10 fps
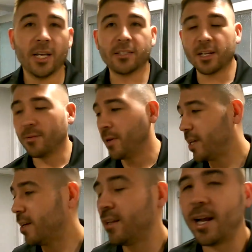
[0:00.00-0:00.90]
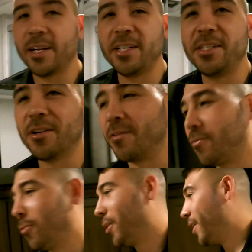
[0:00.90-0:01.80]
it's going to make it a lot easier
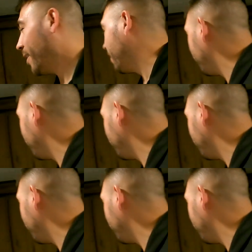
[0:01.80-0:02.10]
for you.